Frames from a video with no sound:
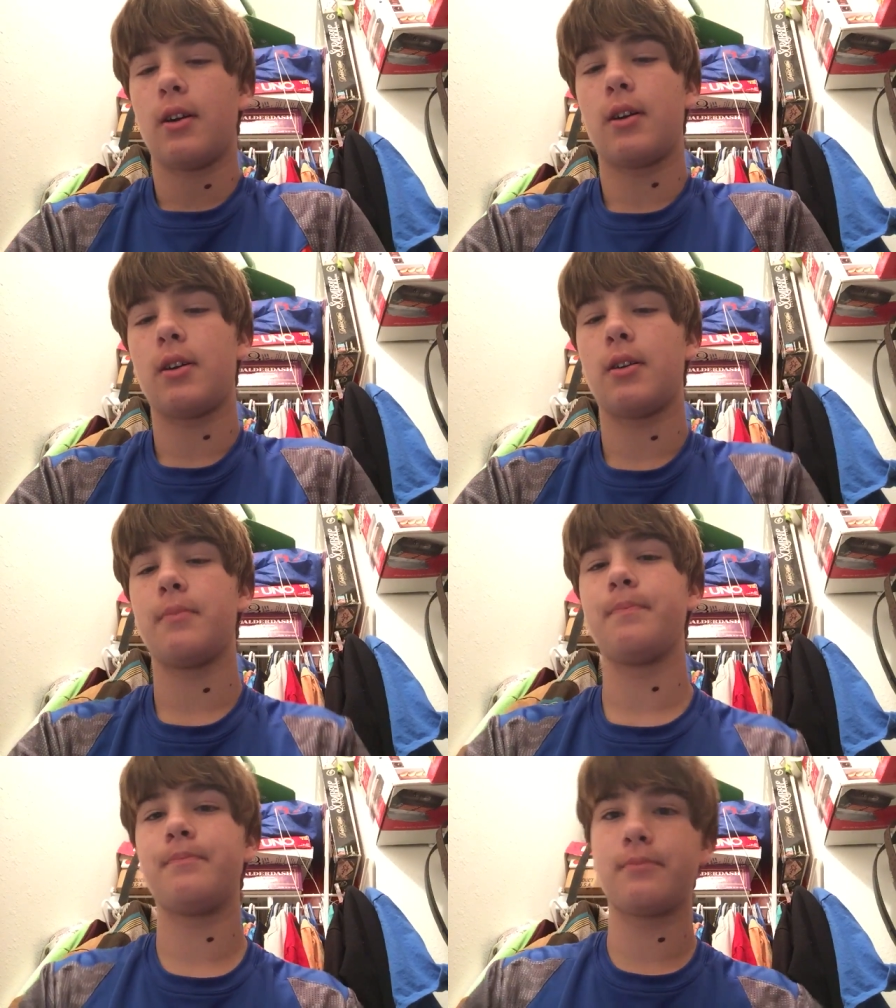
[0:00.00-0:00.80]

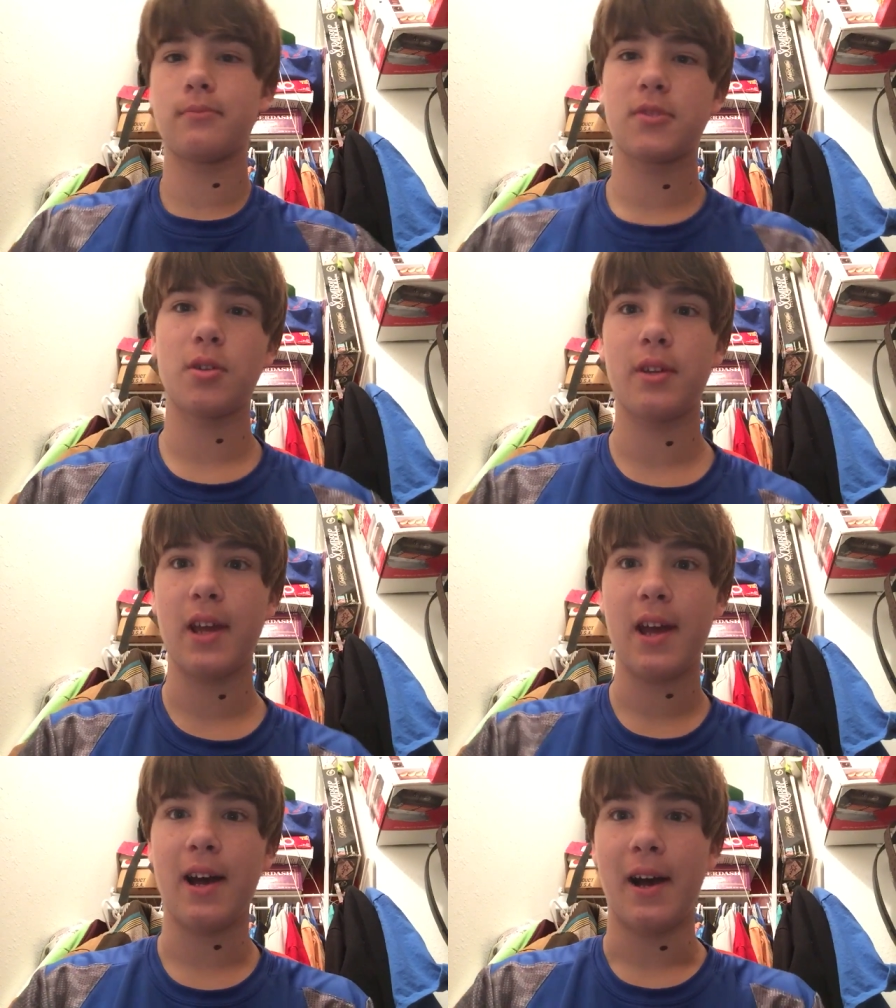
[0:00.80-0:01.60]
Um, so
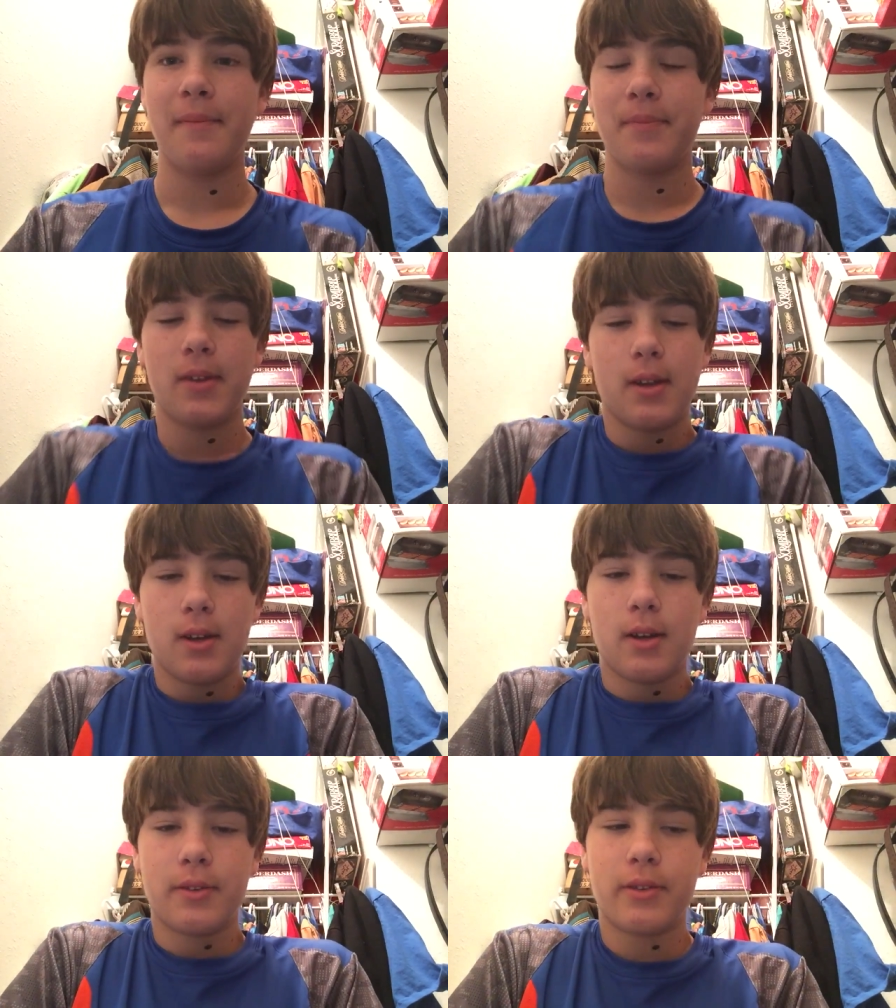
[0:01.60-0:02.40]
yeah
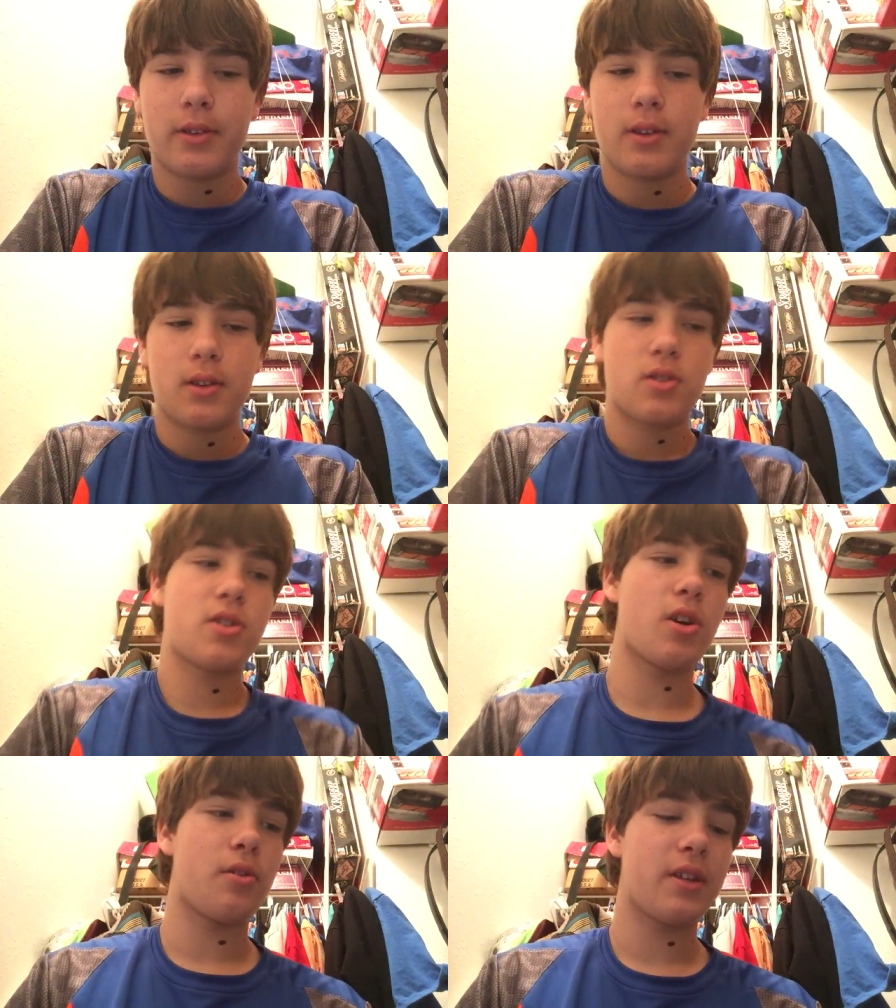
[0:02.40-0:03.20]

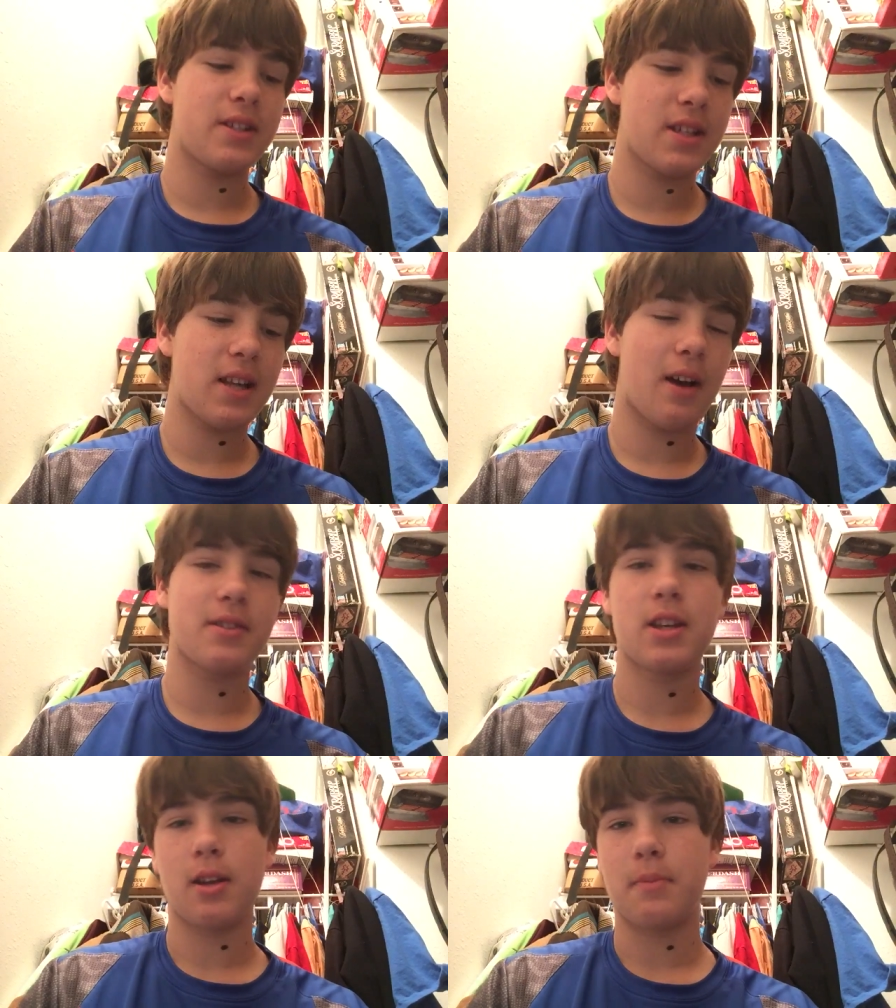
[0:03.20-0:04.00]
so this is how
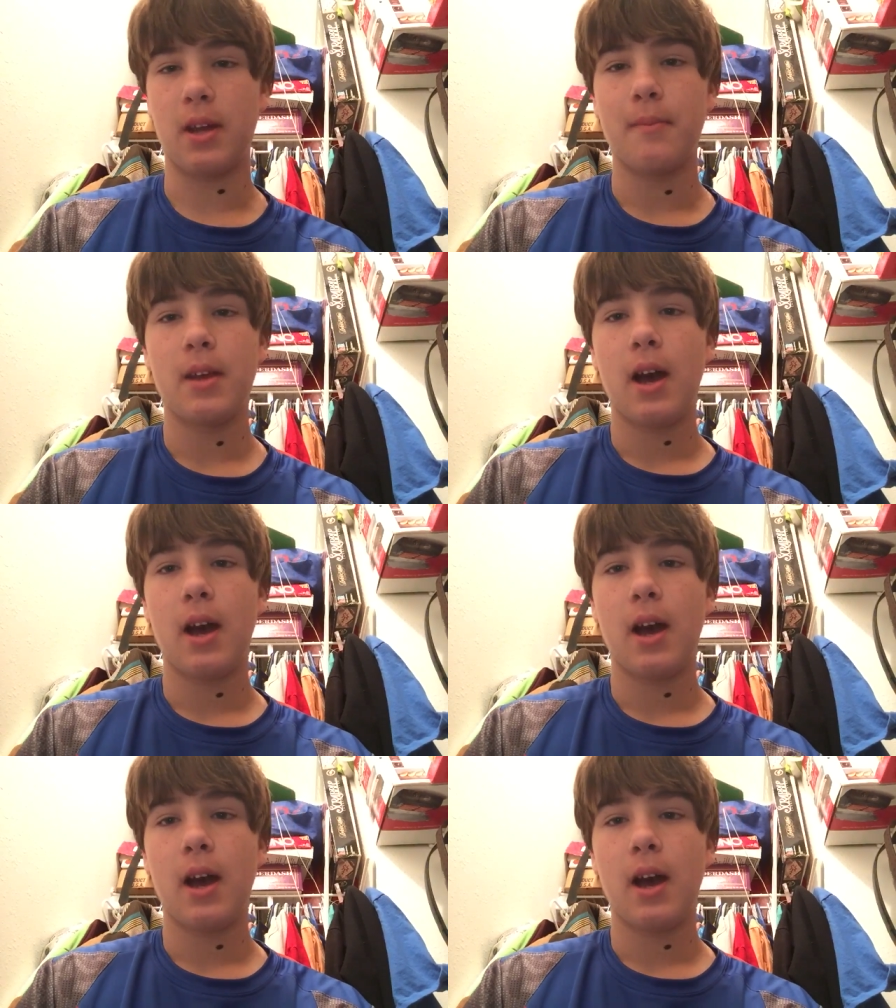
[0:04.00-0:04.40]
it's gonna be.